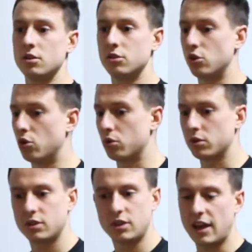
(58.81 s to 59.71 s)
you know,
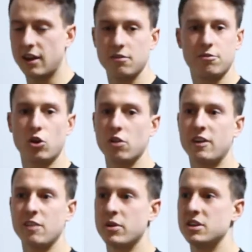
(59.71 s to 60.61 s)
getting in
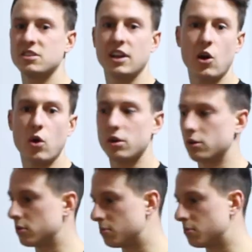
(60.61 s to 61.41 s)
45 minutes to an hour,